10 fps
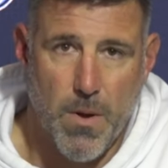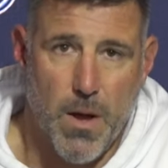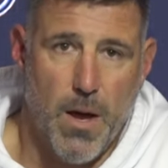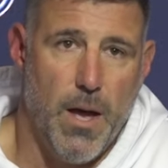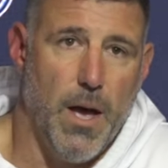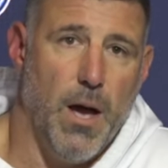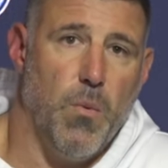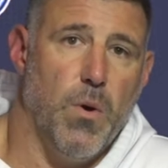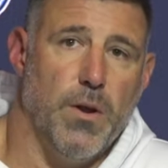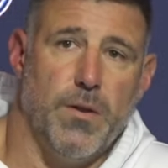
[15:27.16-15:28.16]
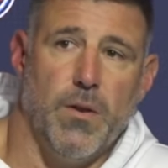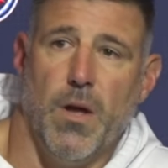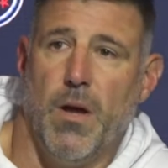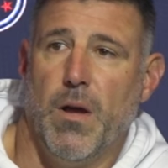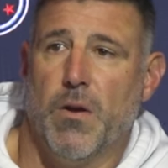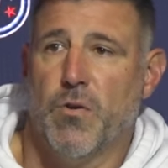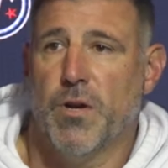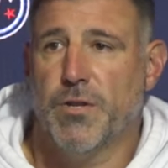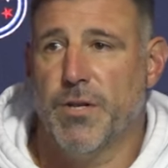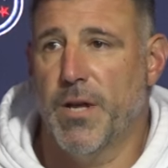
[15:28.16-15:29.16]
I, I want uh,
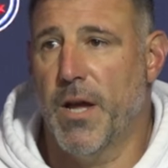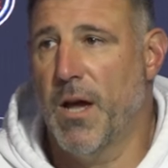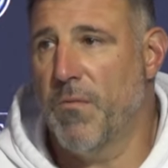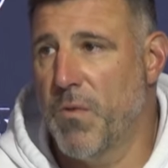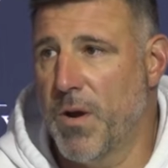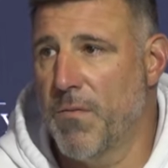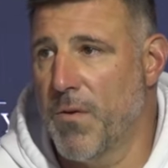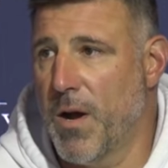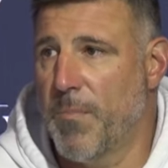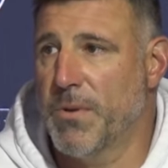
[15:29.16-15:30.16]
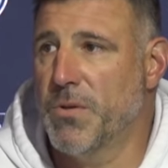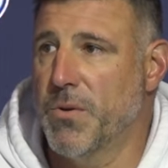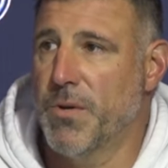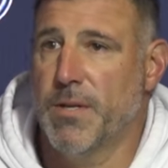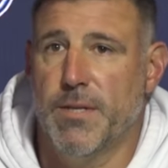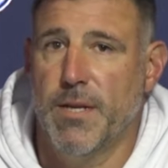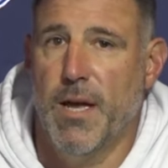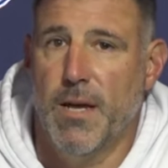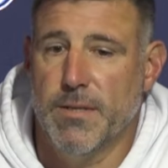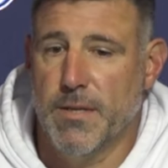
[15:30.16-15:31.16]
Christian to have whatever opportunities he
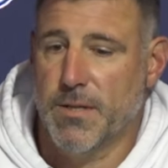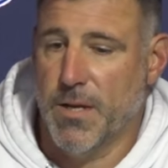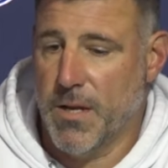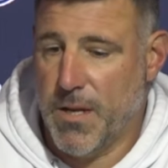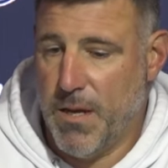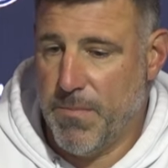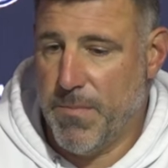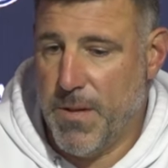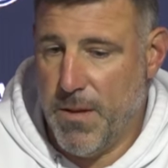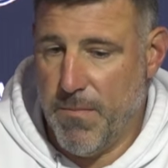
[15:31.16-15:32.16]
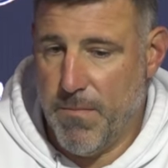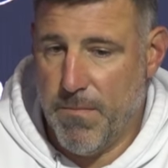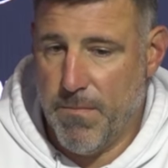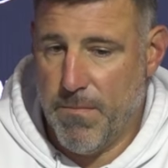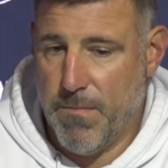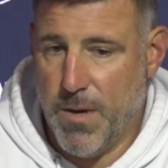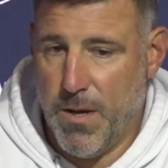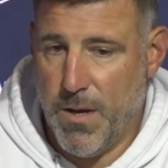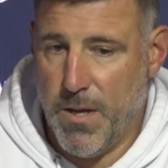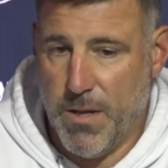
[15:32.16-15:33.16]
has that's going to keep him,
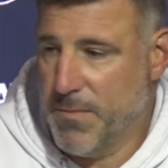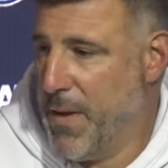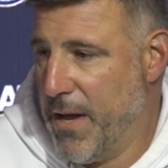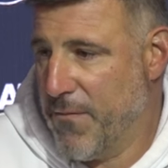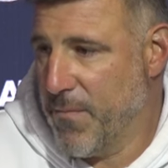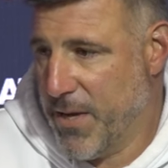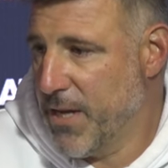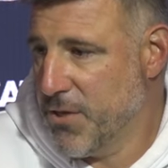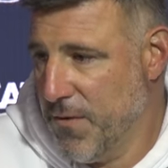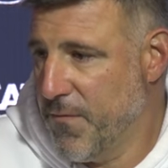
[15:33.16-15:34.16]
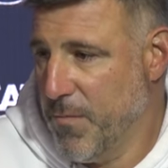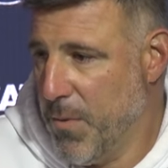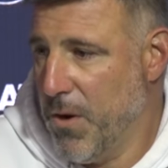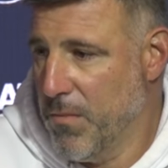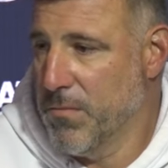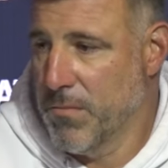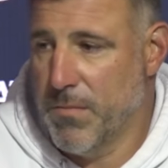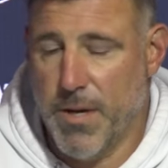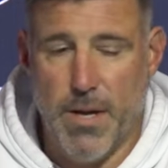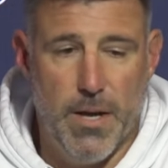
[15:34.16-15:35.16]
uh, his man, from catching a football.
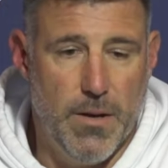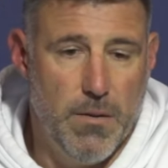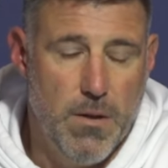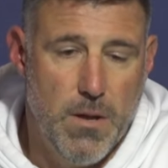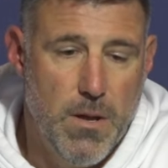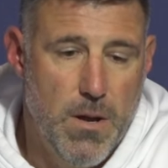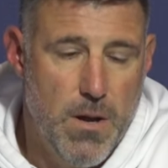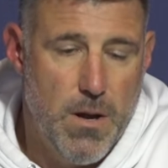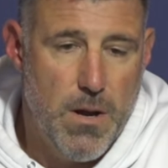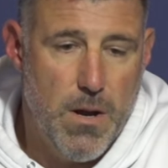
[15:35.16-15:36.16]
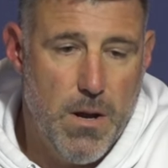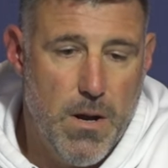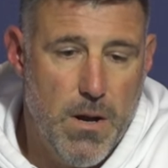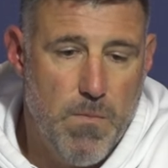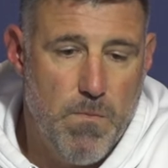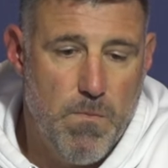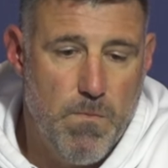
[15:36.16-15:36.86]
And um,